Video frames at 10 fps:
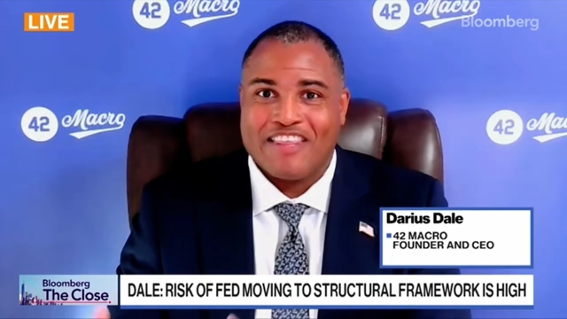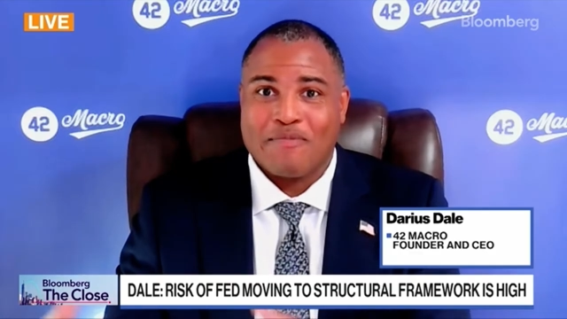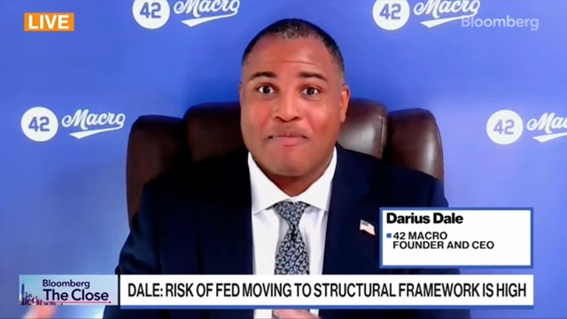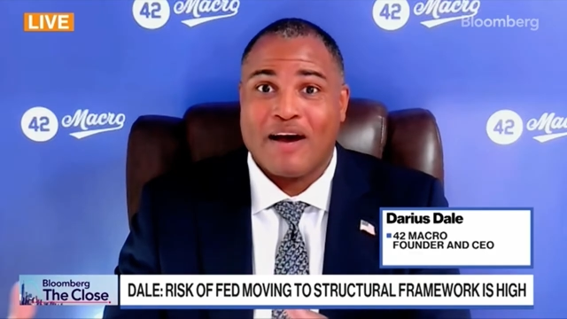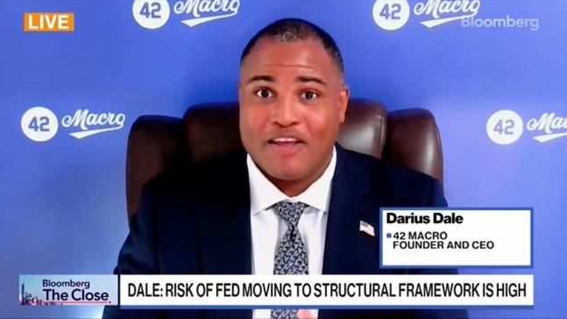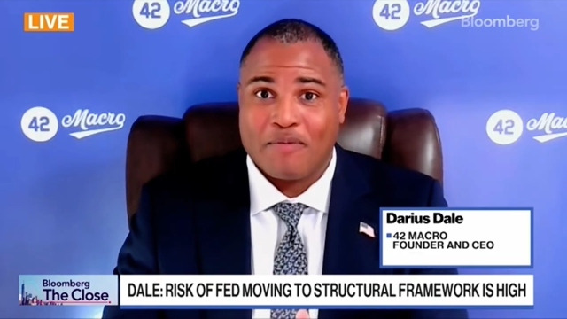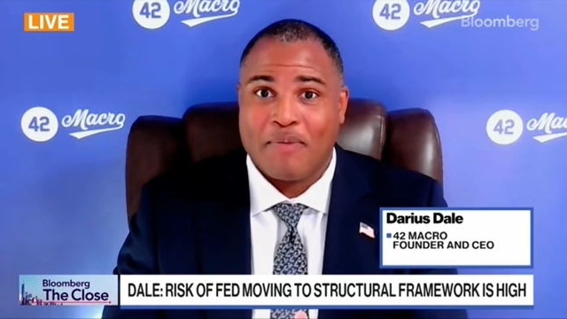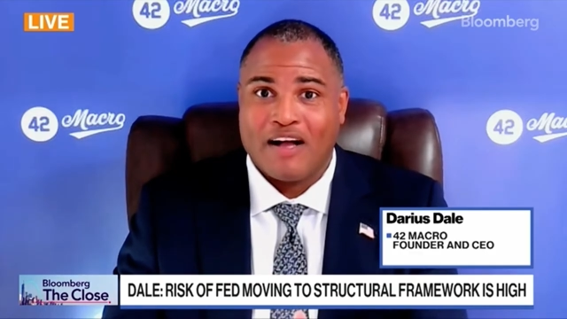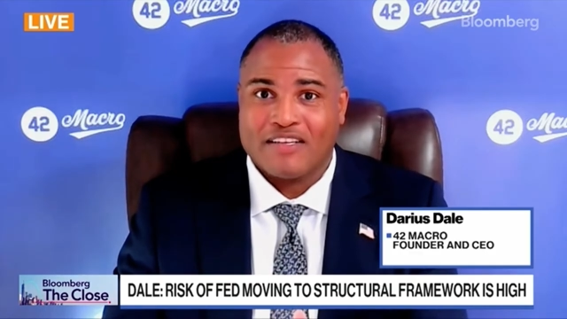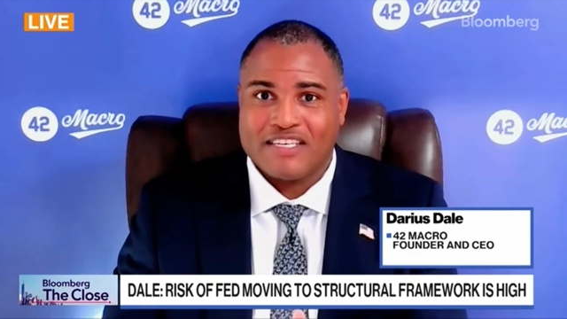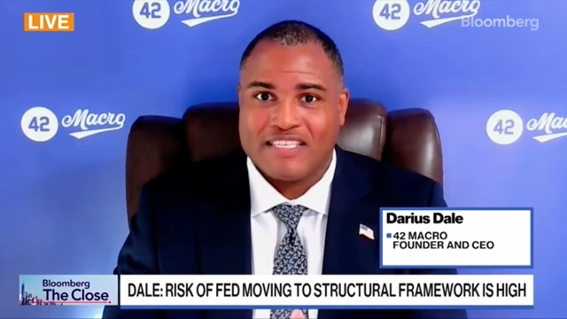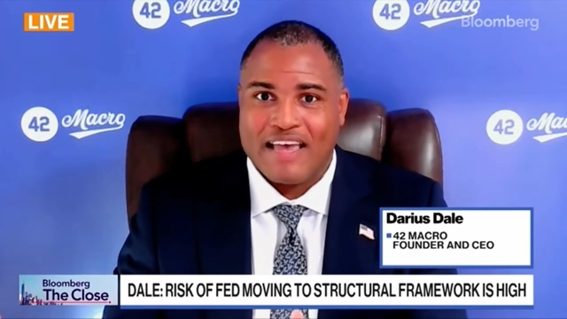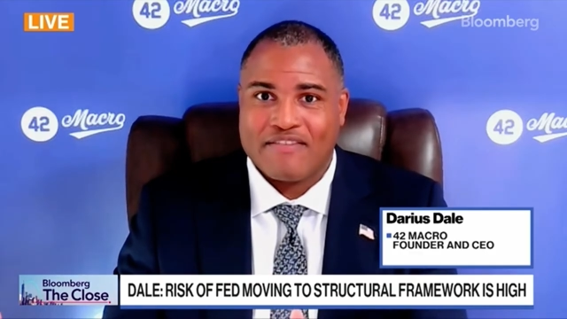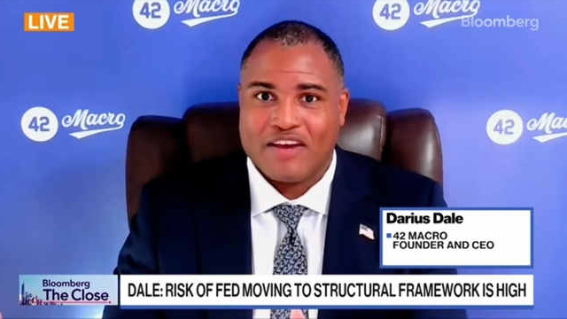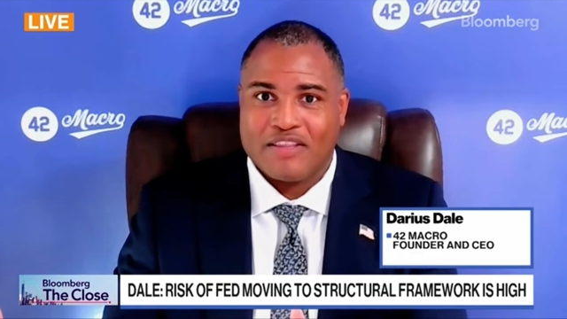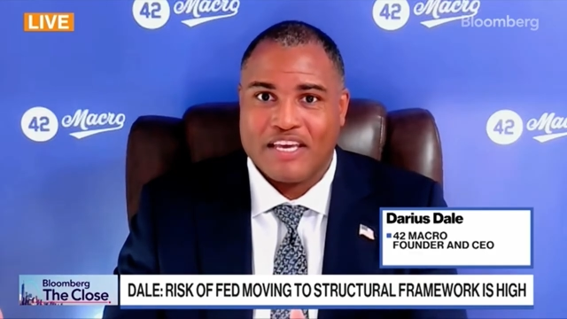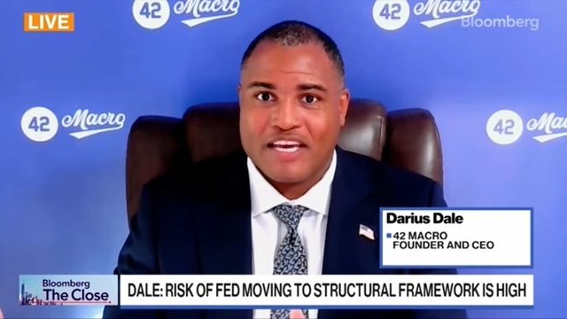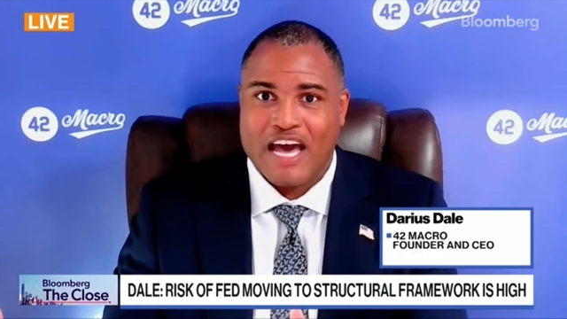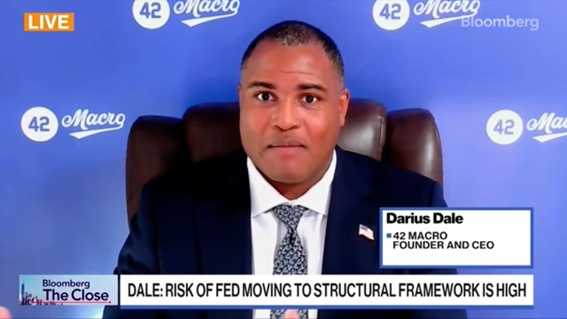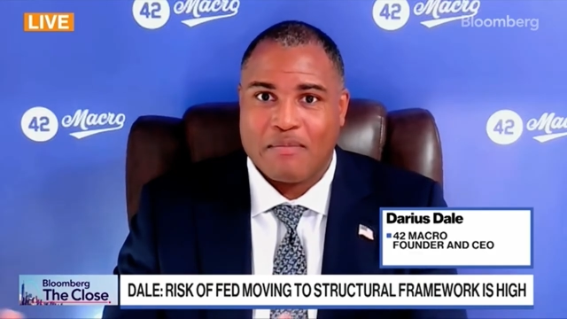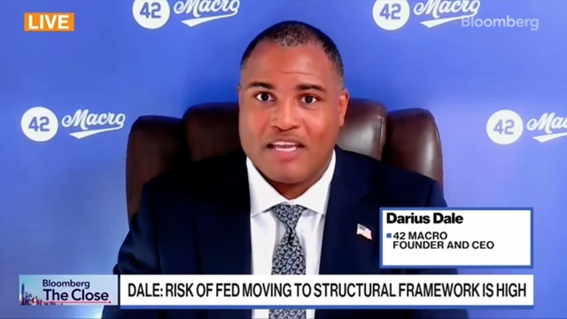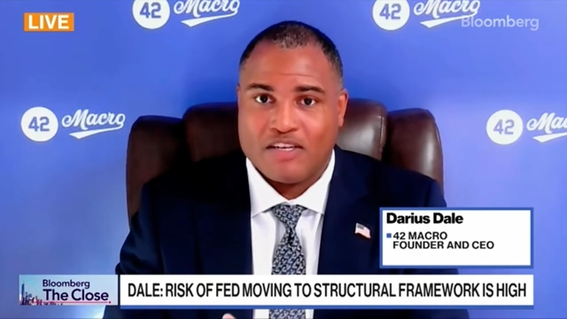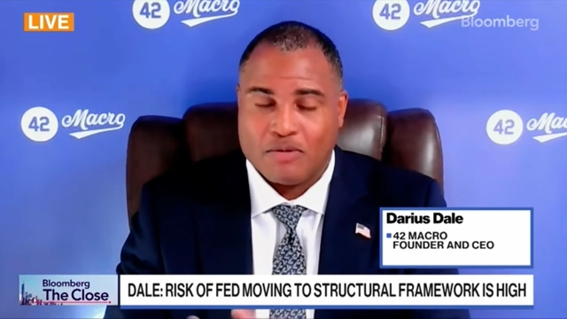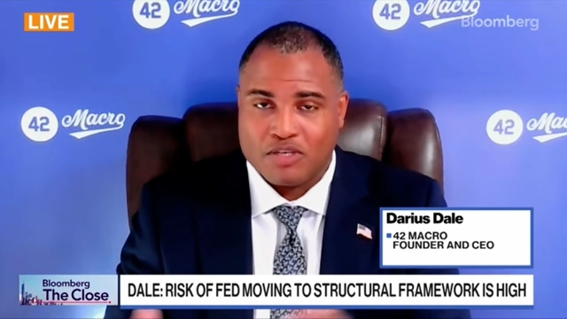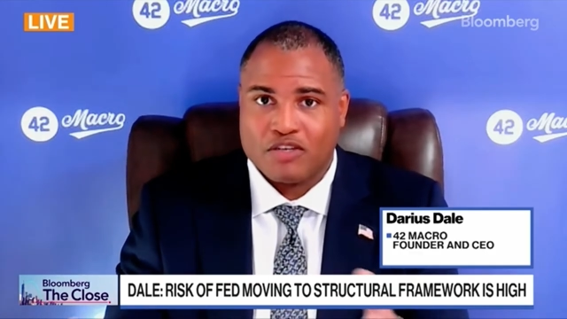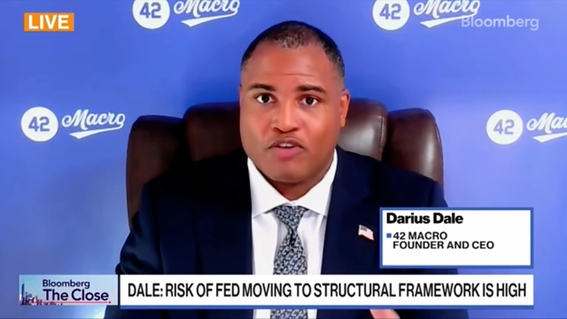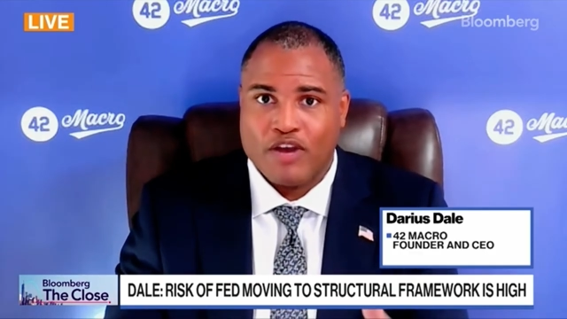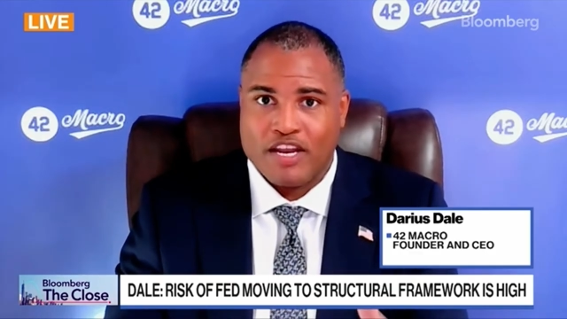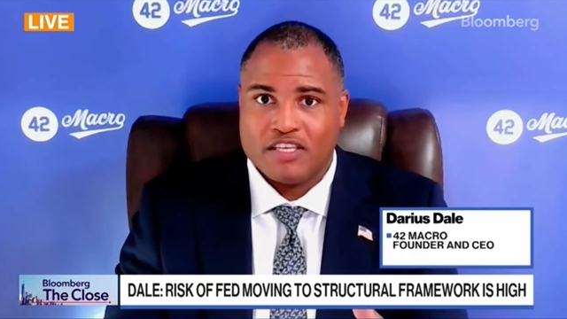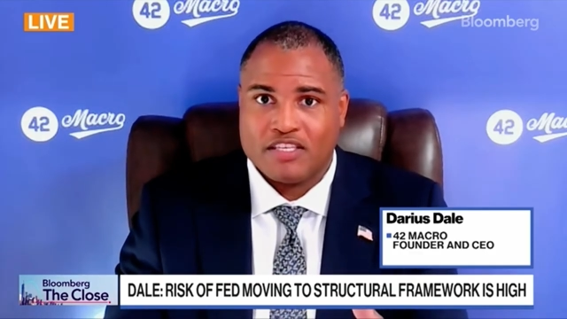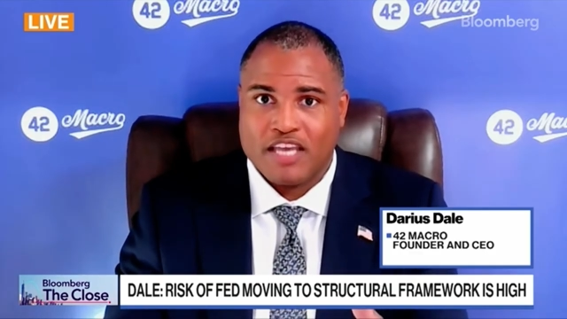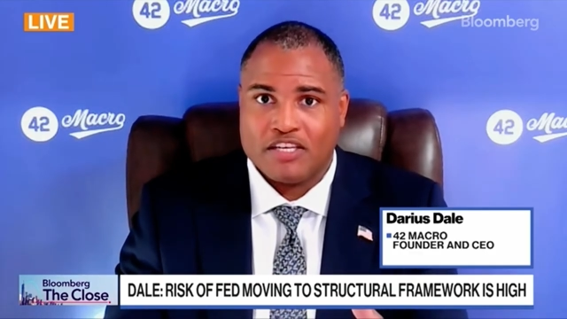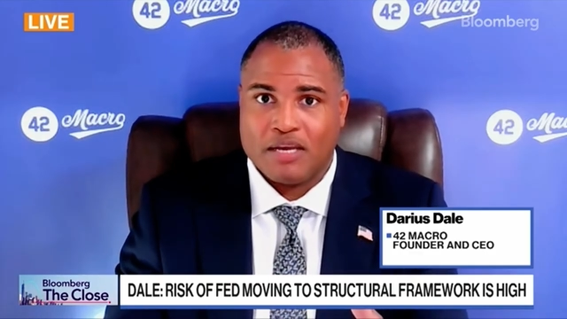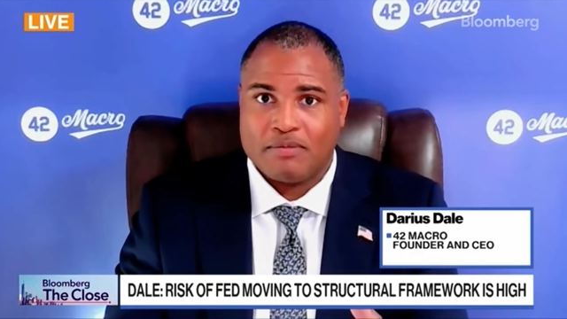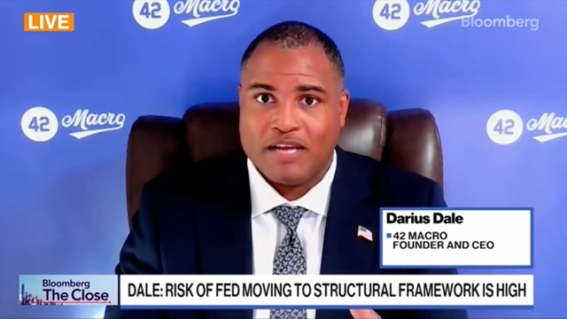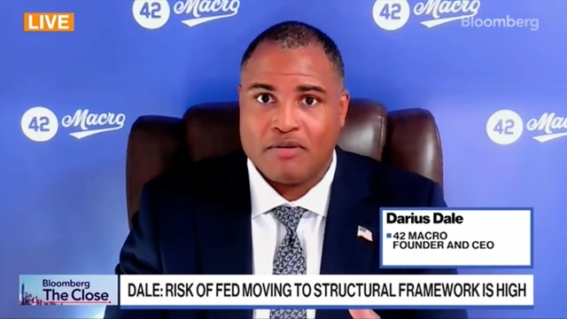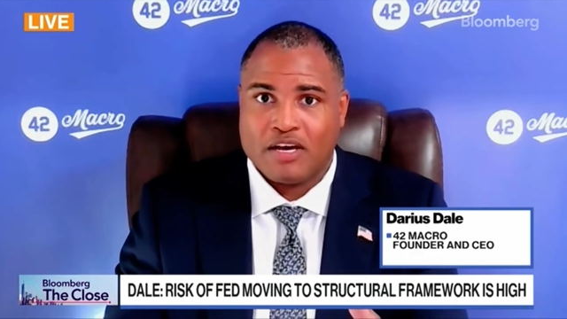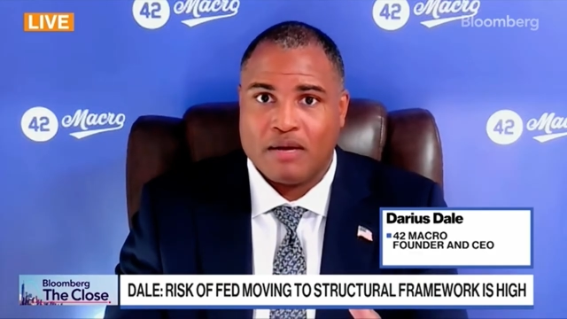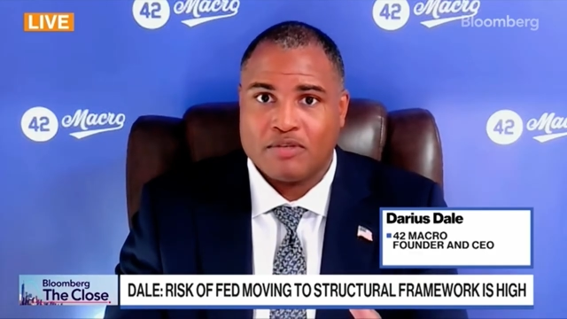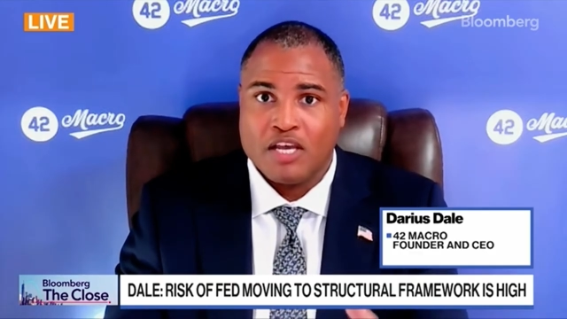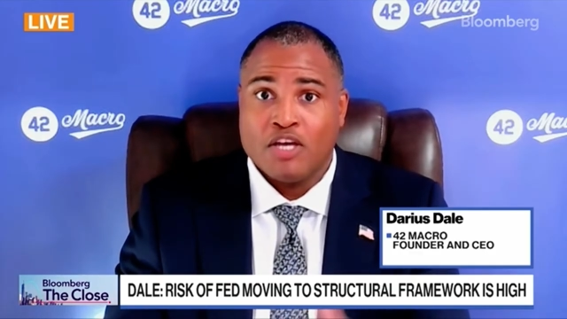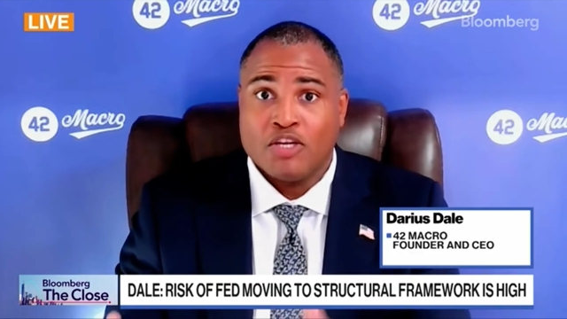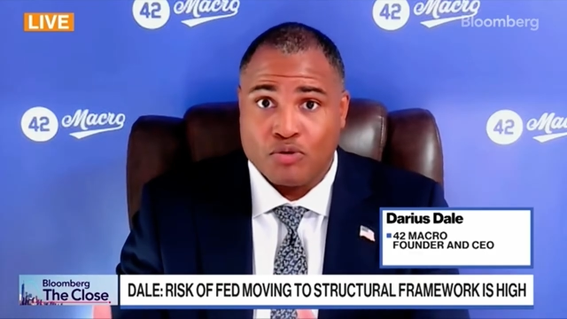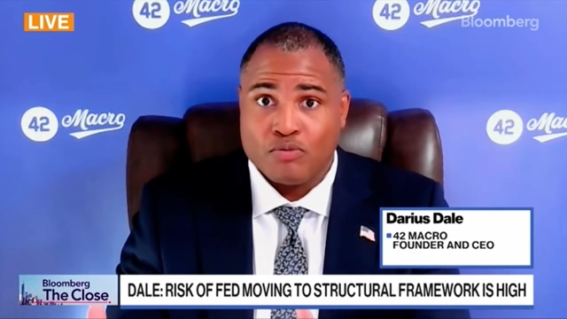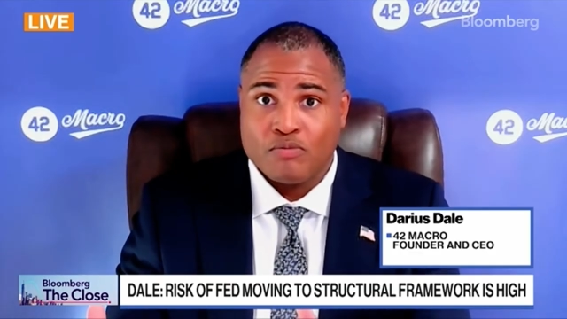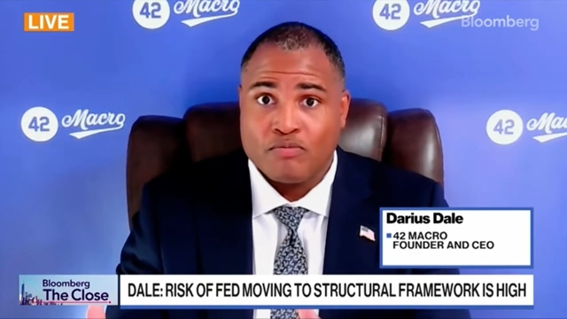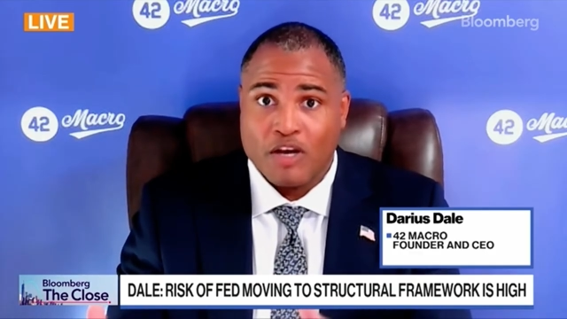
and their policy is having on the economy in terms of creating these K-shaped outcomes to